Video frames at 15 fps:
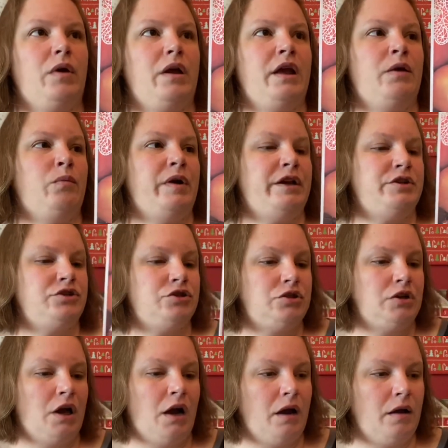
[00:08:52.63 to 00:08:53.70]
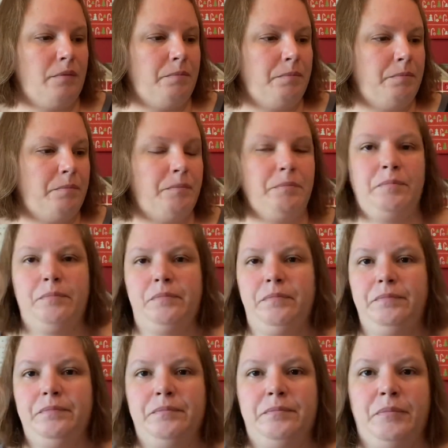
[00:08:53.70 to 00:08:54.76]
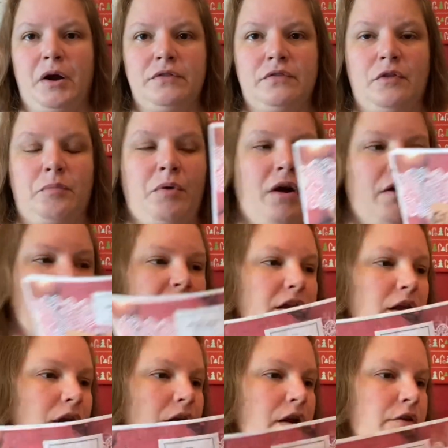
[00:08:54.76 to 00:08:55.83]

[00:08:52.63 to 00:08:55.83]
in which parts of the profit